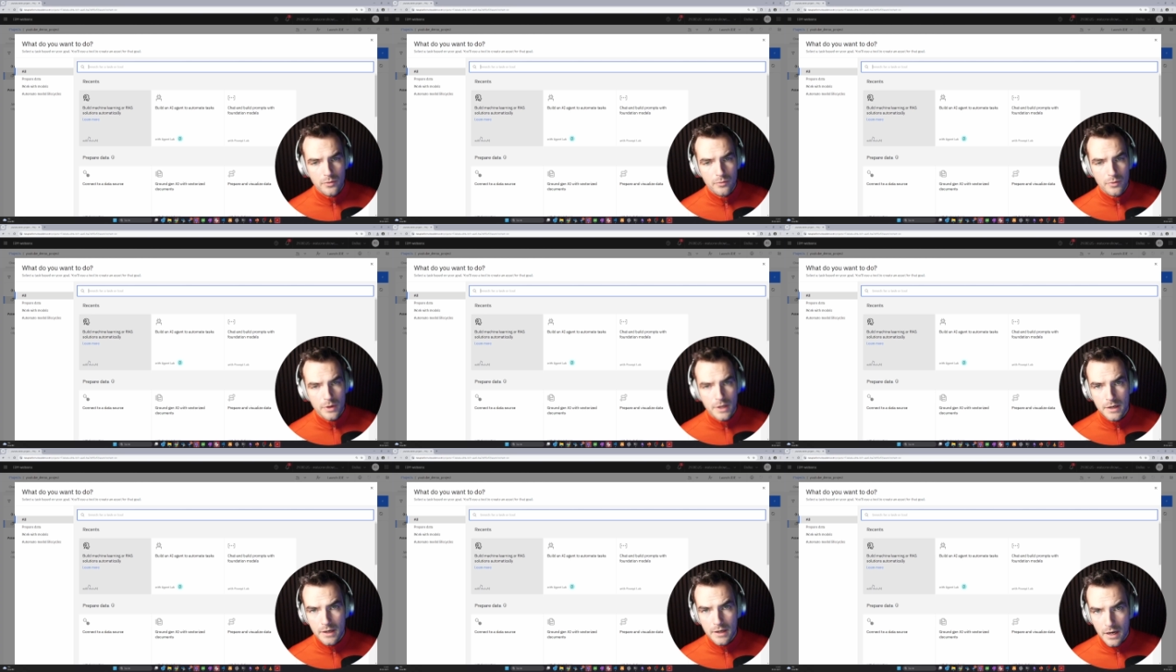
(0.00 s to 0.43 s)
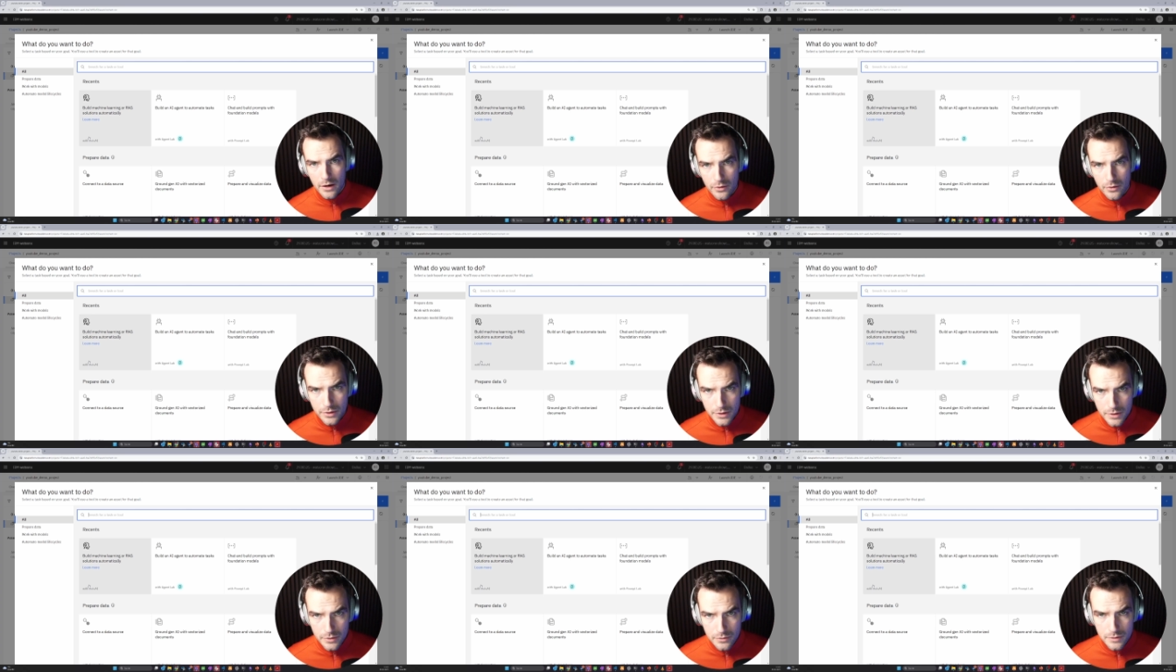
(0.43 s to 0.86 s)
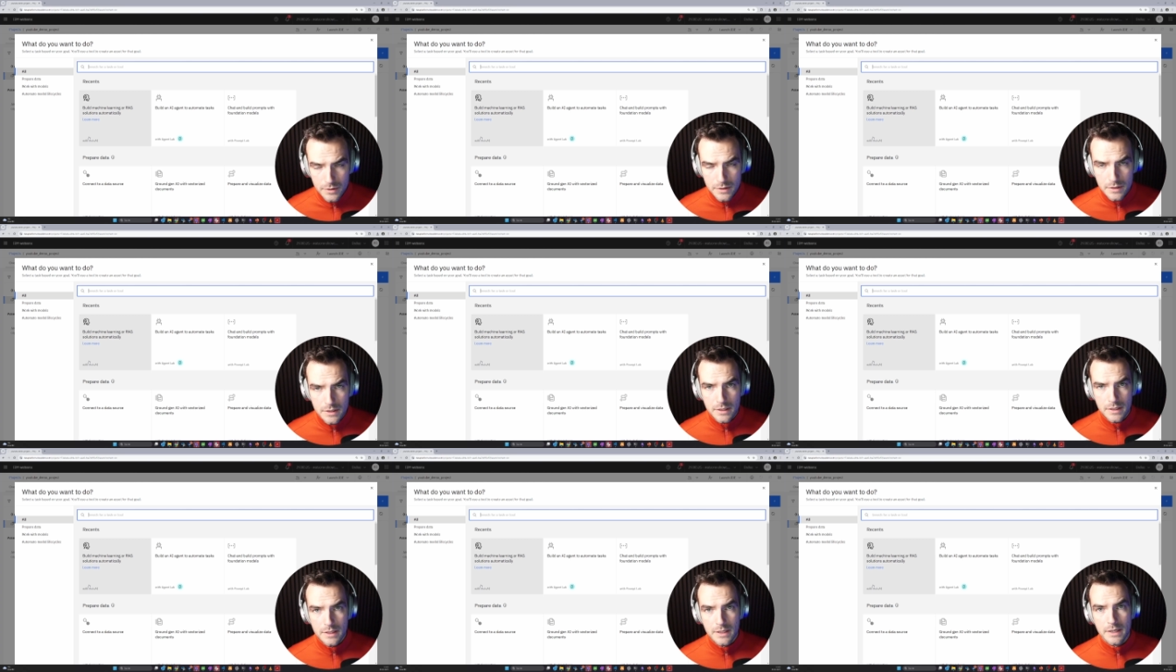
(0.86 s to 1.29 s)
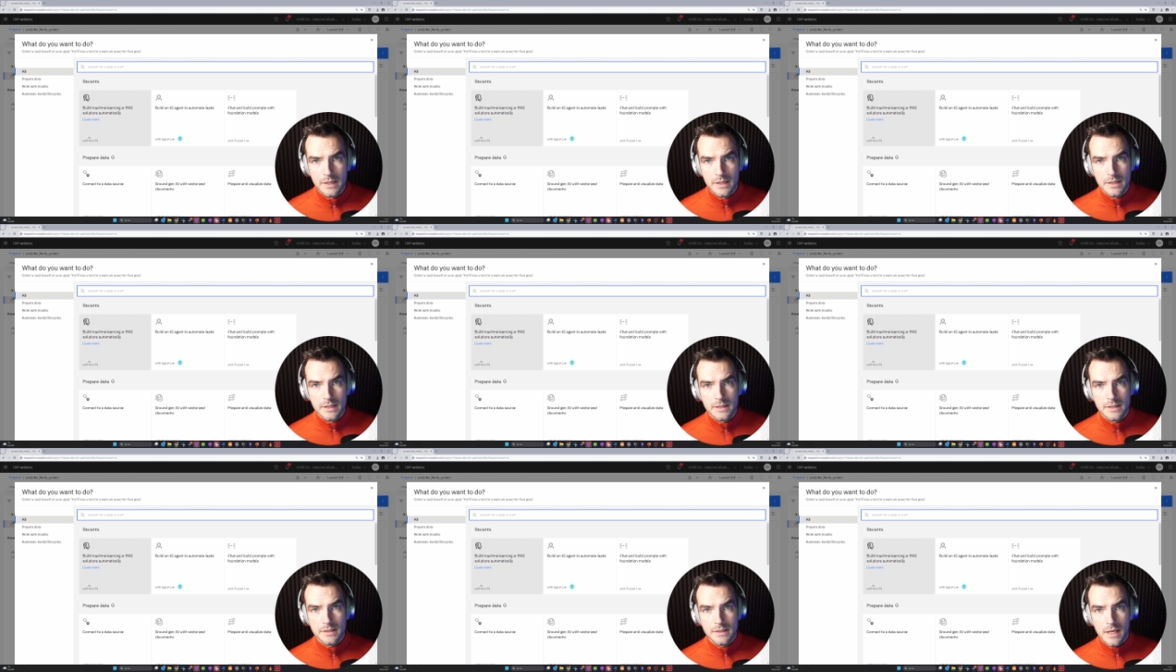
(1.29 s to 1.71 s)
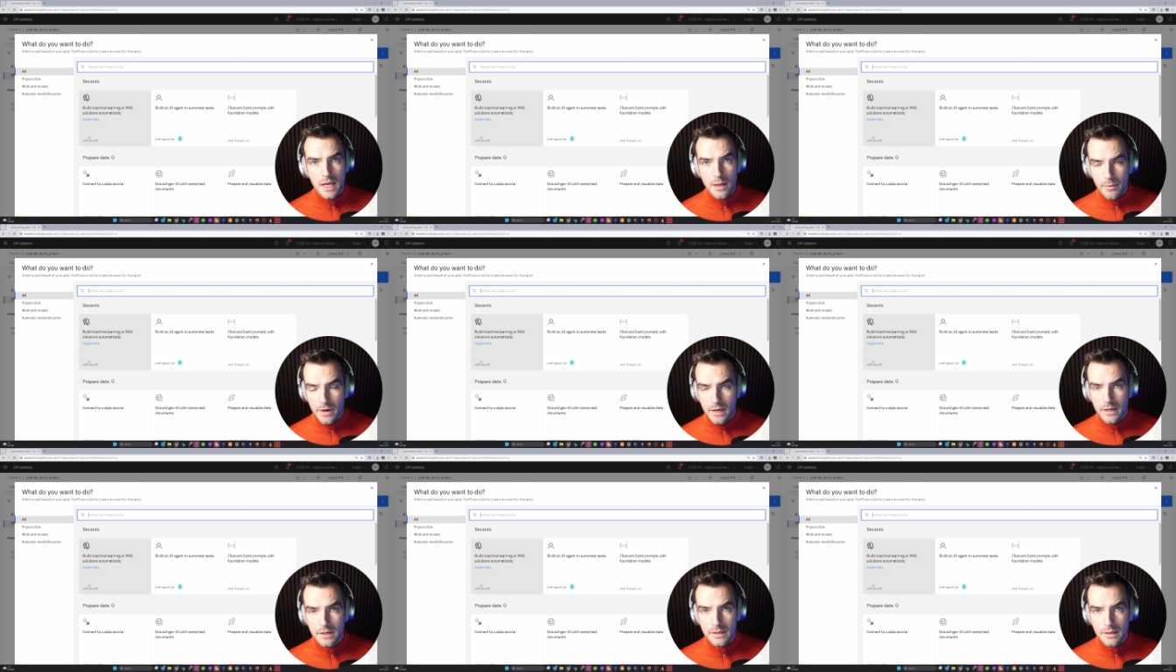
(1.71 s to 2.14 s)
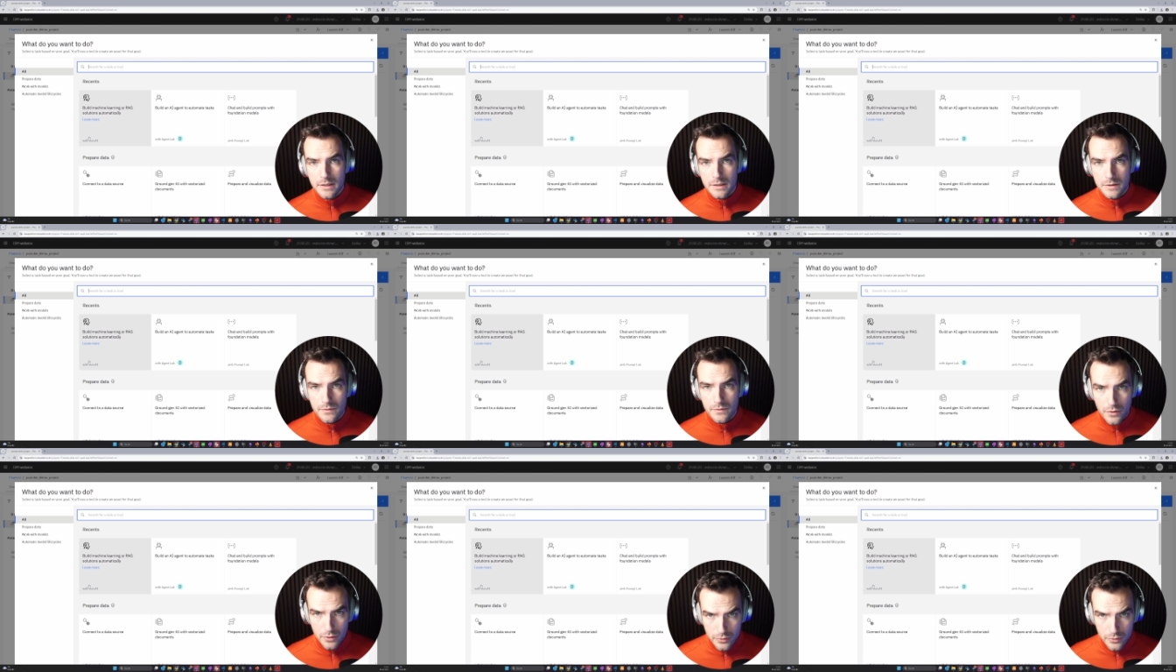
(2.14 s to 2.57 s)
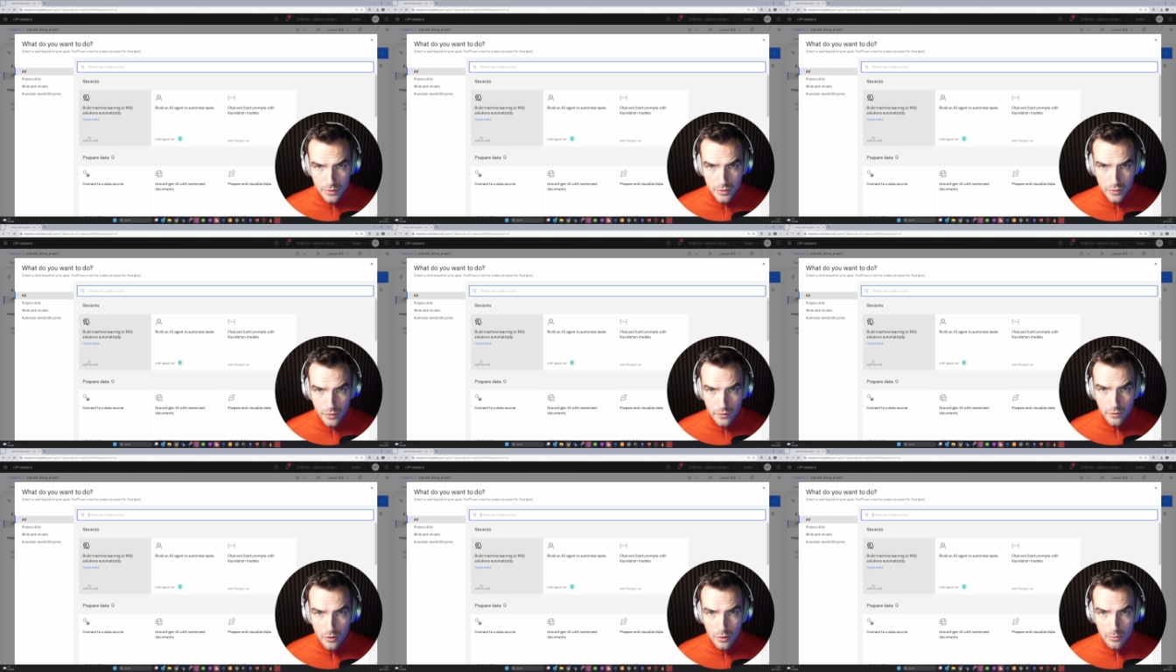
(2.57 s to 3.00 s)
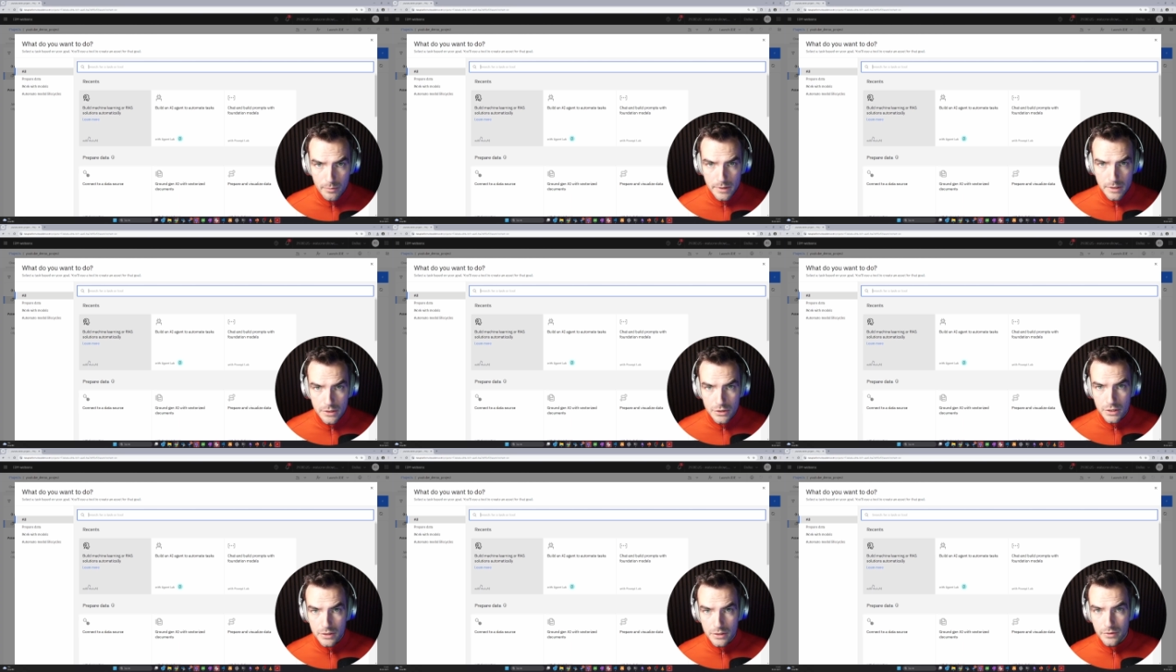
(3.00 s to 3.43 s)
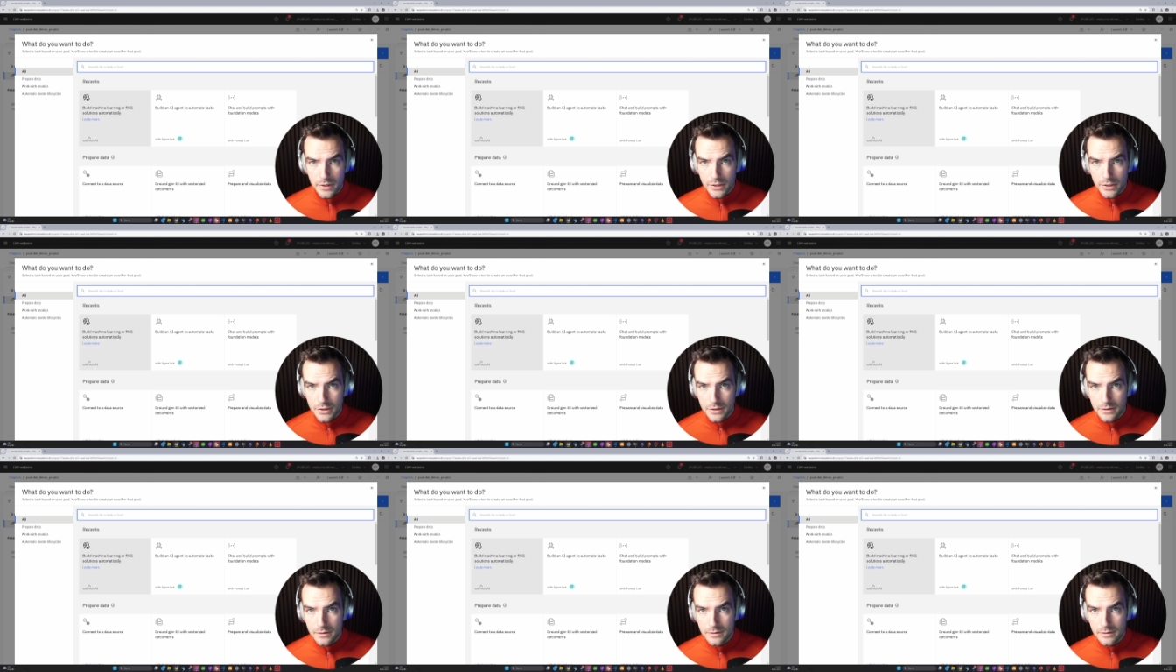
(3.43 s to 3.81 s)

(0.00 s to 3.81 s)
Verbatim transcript: We can now use the same ideas for retrieval augmented generation.